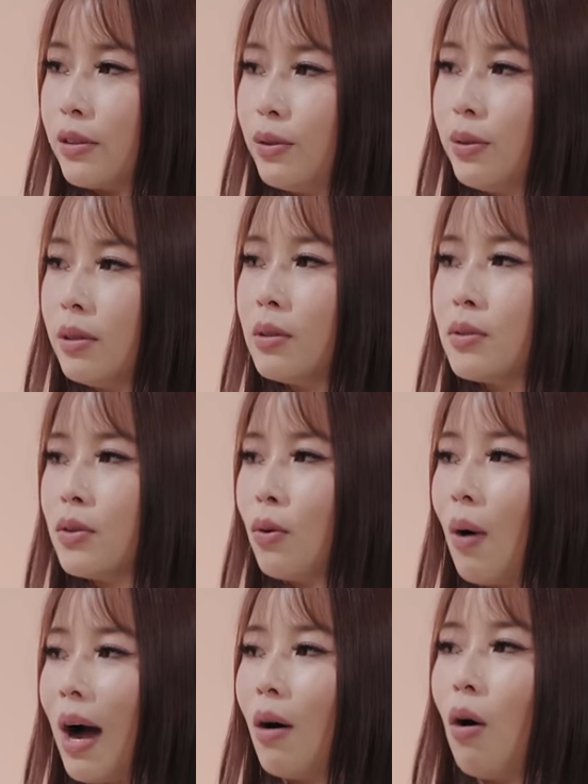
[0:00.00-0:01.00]
Do you girls
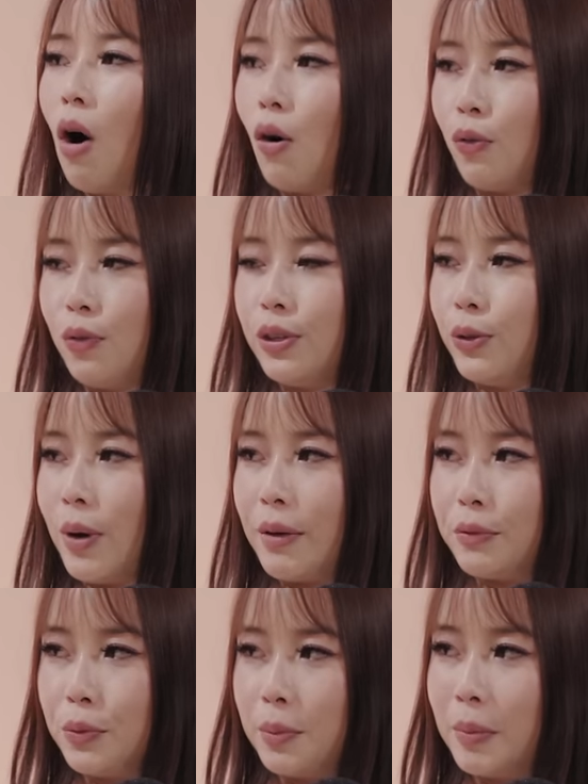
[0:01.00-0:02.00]
know how often you
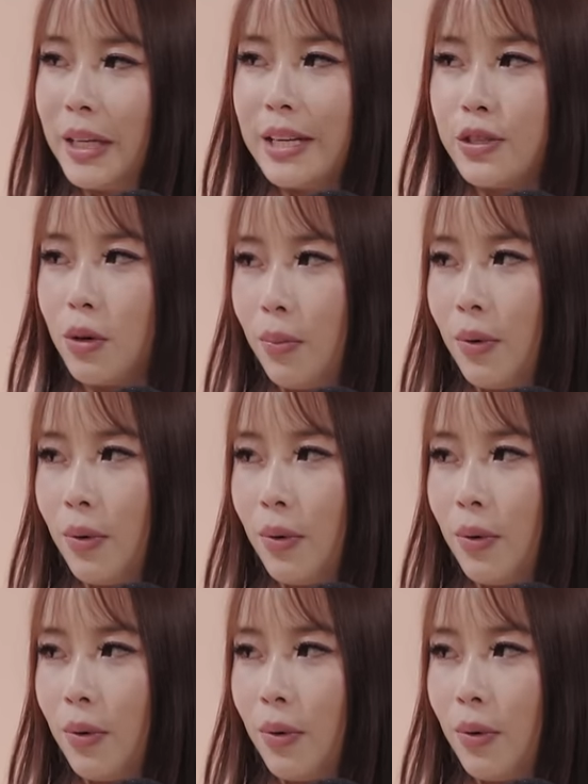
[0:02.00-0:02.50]
have to replace your